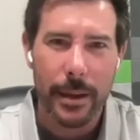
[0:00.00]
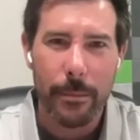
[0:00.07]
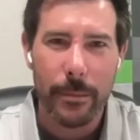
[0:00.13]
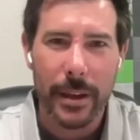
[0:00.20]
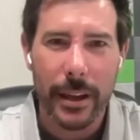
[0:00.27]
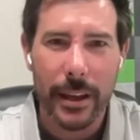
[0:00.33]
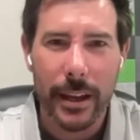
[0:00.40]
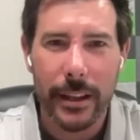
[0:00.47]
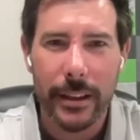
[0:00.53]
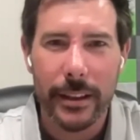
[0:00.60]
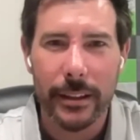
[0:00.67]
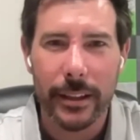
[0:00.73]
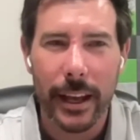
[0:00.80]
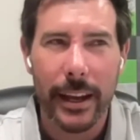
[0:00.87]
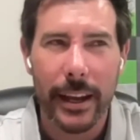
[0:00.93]
keep me in
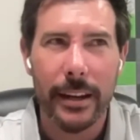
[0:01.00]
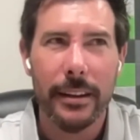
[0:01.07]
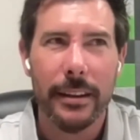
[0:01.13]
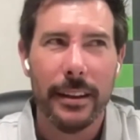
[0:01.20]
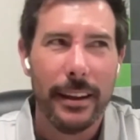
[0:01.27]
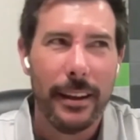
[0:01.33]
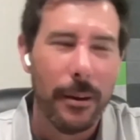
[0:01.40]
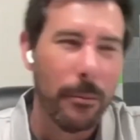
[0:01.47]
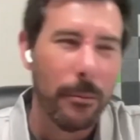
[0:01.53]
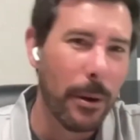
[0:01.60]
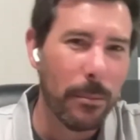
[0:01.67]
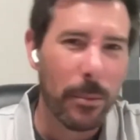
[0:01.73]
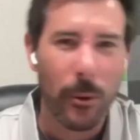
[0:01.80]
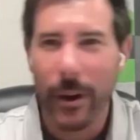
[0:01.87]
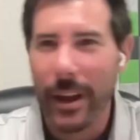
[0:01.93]
the lane.
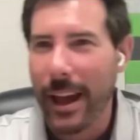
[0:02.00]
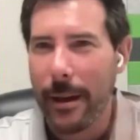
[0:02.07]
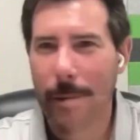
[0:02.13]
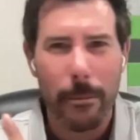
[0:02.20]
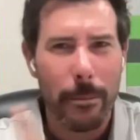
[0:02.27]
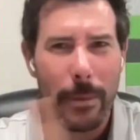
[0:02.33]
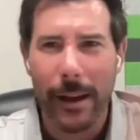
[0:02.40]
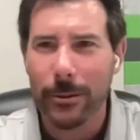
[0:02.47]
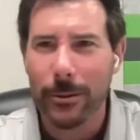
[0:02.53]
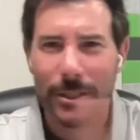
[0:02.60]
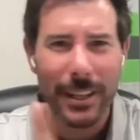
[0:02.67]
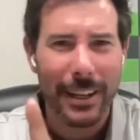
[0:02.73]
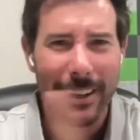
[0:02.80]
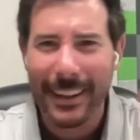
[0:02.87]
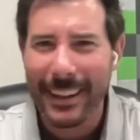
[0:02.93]
But boy, I'm
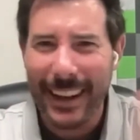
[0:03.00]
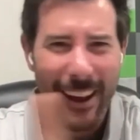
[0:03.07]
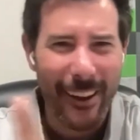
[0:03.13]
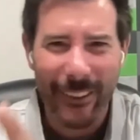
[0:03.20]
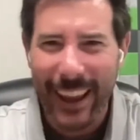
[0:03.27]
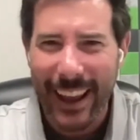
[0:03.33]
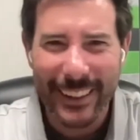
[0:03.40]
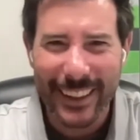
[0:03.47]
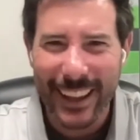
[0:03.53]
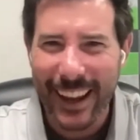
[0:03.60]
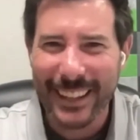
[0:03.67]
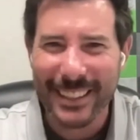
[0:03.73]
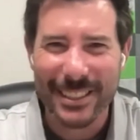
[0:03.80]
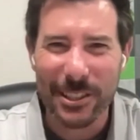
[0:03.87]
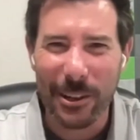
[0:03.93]
bouncing down that
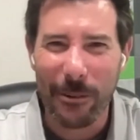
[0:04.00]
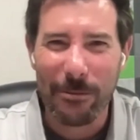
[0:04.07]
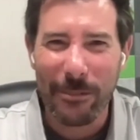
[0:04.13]
lane so